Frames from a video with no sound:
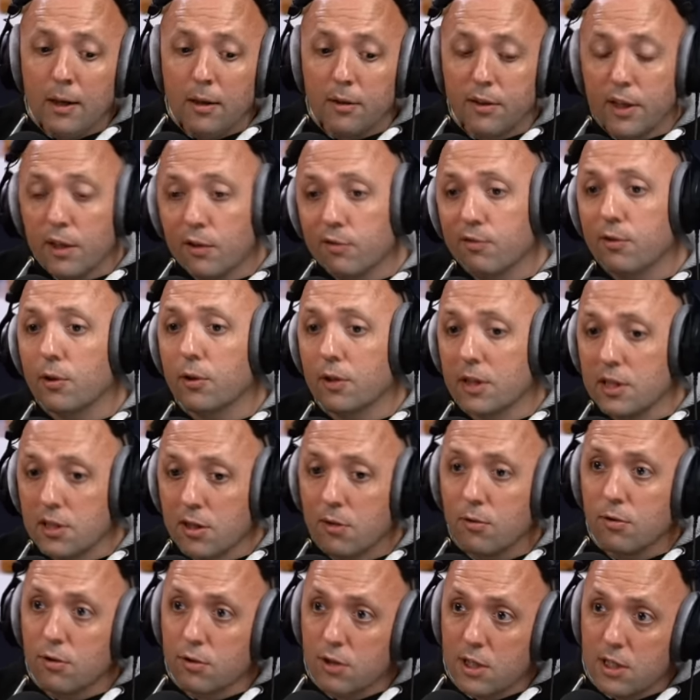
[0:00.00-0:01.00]
Therefore, he's
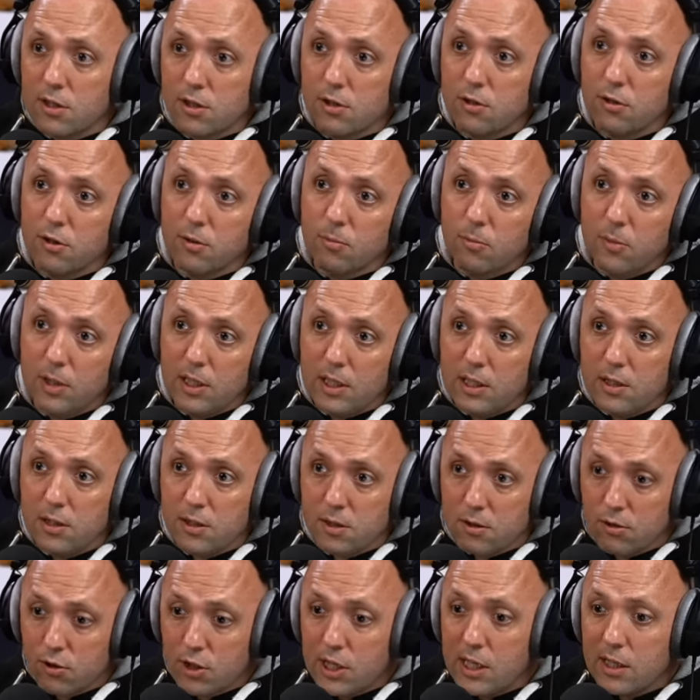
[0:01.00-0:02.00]
out the dressing room.
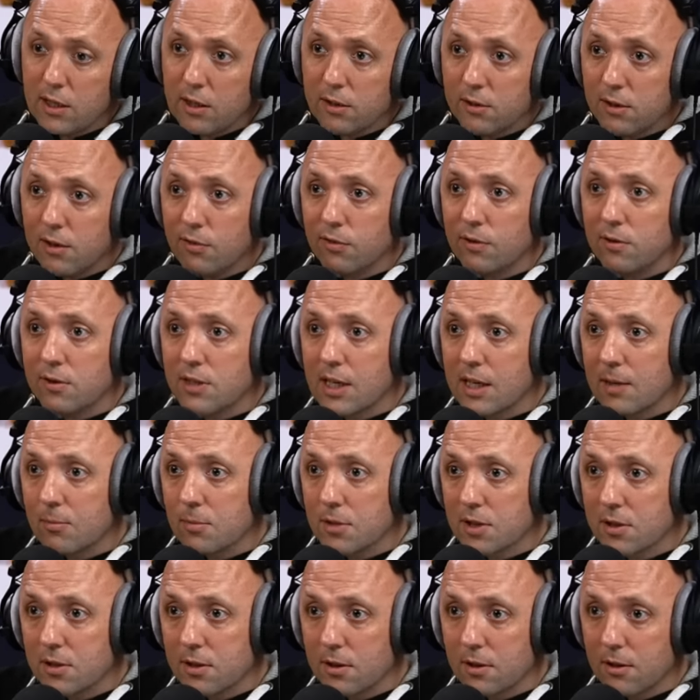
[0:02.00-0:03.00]
He's training at different
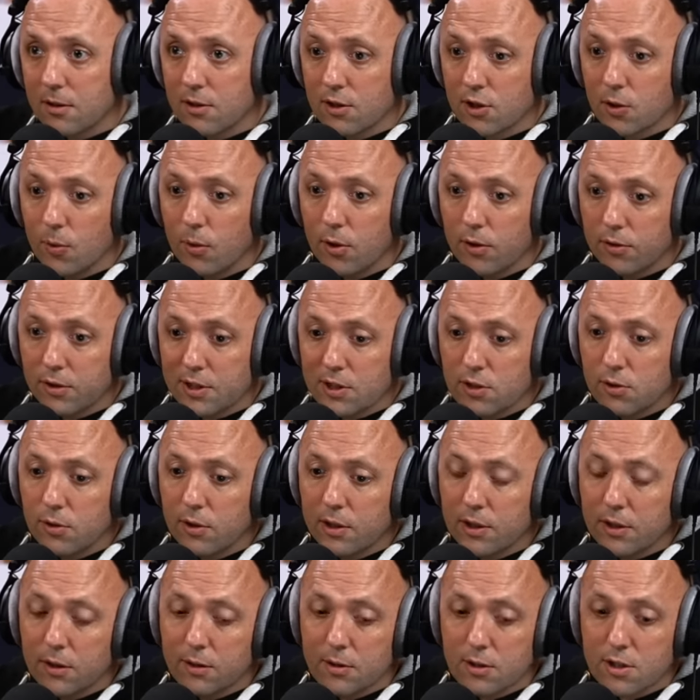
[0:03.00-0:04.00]
times to the squad. He's
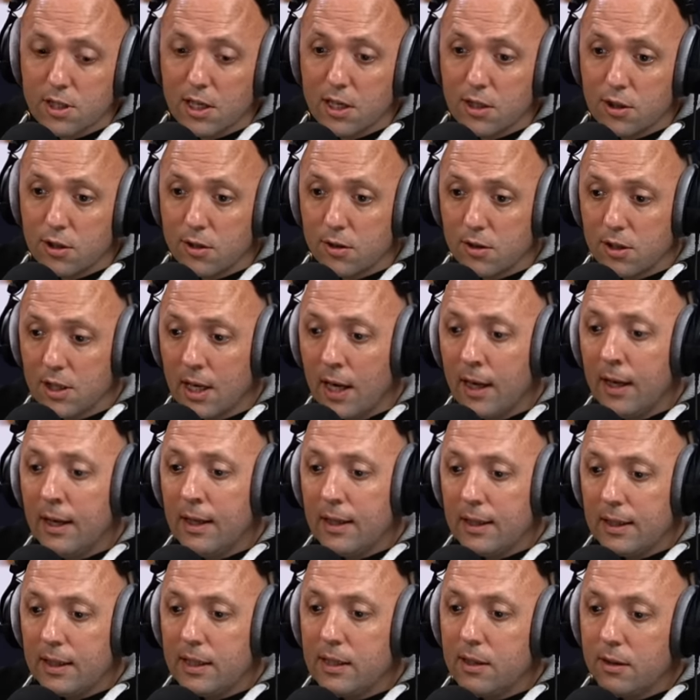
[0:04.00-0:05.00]
not in our sessions.
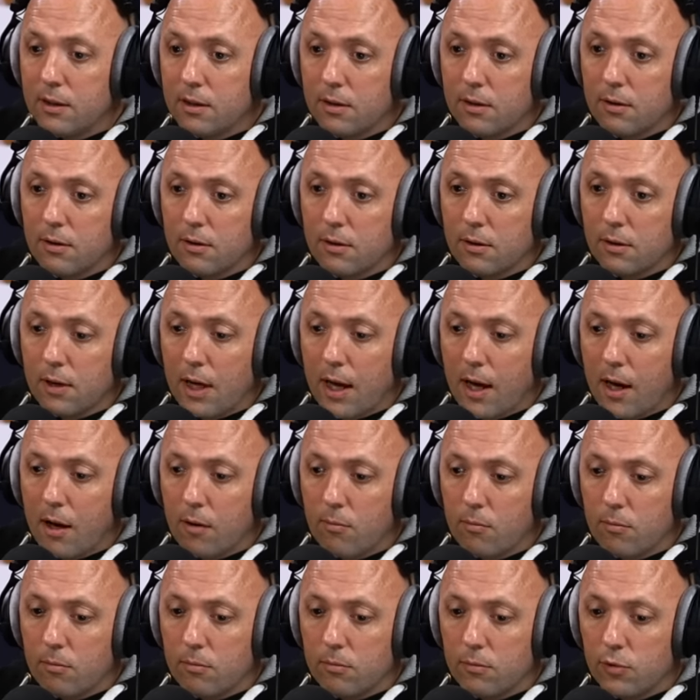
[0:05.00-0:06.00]
He and
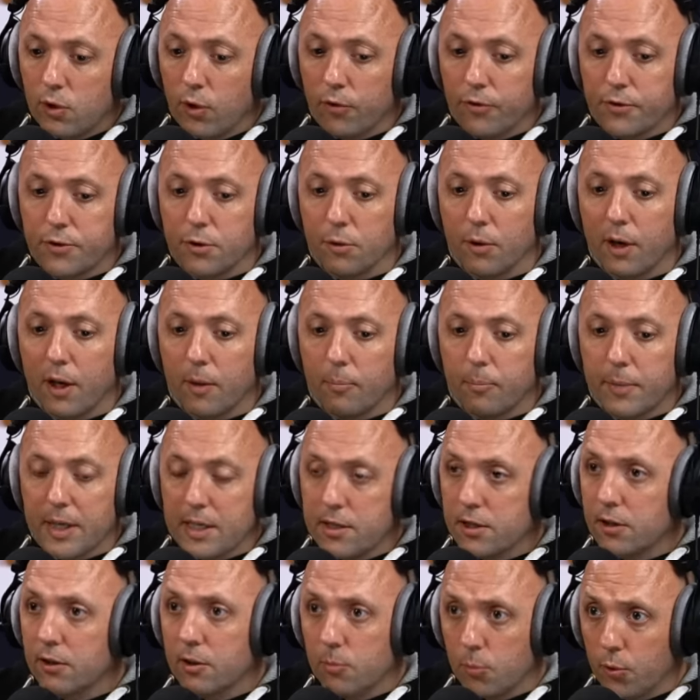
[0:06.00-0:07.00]
Nonto are
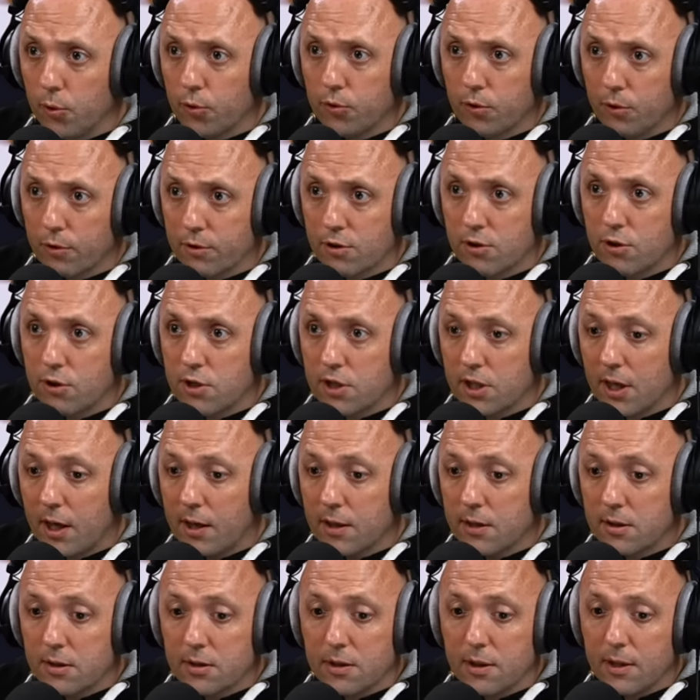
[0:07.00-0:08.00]
basically both
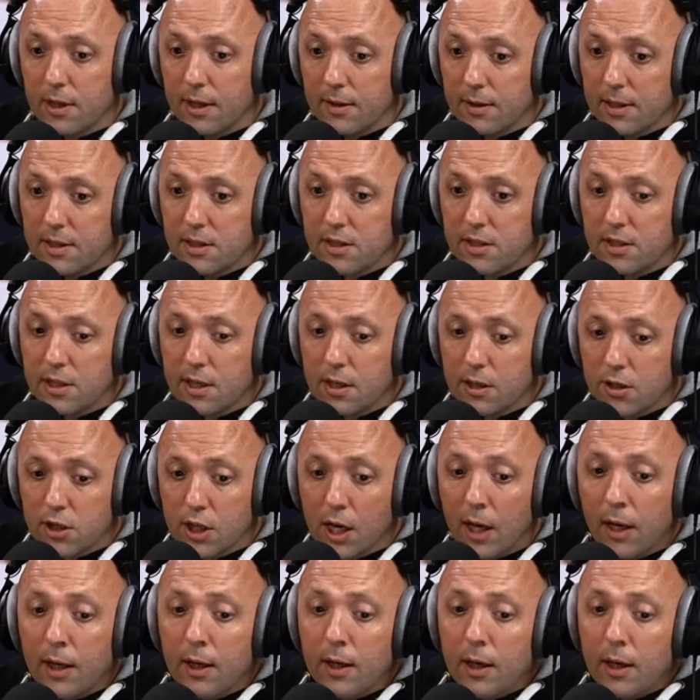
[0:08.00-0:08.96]
ostracised at this stage.